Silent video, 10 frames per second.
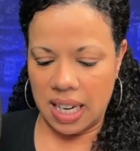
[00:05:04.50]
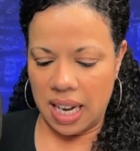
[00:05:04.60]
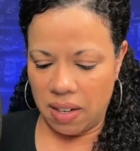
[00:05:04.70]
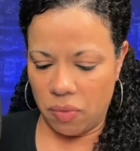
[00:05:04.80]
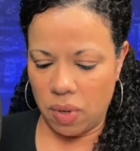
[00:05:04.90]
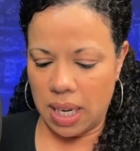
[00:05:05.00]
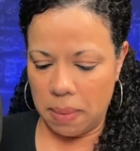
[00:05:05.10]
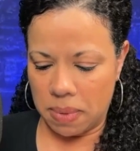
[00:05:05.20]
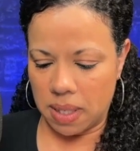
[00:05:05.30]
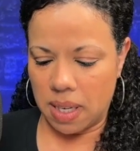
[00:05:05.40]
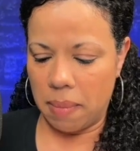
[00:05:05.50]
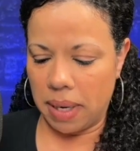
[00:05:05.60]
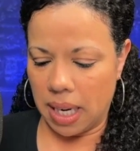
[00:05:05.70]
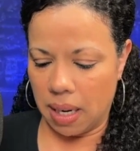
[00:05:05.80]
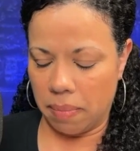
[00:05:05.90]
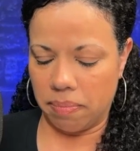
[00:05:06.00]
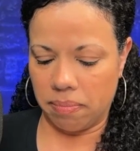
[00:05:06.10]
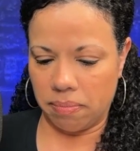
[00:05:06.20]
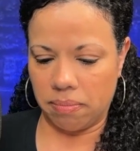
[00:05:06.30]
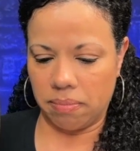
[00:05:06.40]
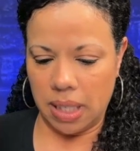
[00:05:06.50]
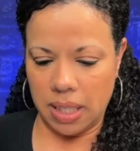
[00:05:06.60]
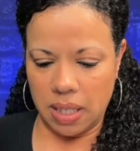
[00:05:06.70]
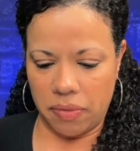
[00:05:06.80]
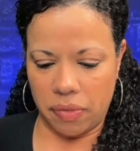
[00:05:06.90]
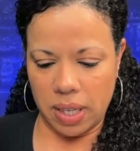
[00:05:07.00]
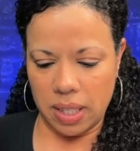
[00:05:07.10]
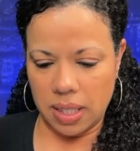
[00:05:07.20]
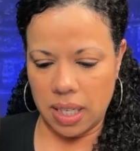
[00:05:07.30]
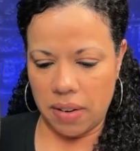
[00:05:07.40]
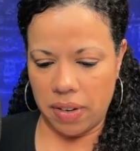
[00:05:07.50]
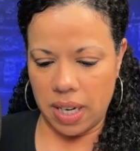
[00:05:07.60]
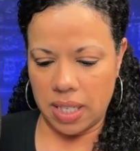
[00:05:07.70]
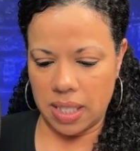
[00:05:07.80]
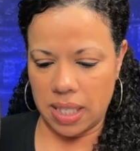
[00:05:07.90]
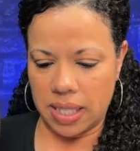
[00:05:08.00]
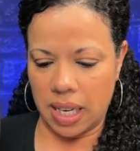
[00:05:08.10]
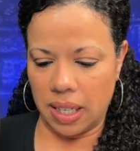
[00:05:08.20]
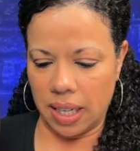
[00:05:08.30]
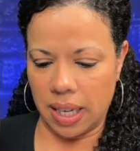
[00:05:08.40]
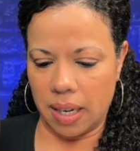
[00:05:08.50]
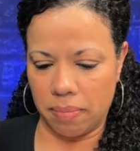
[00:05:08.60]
of what keeps coming up in different definitions as I look it up.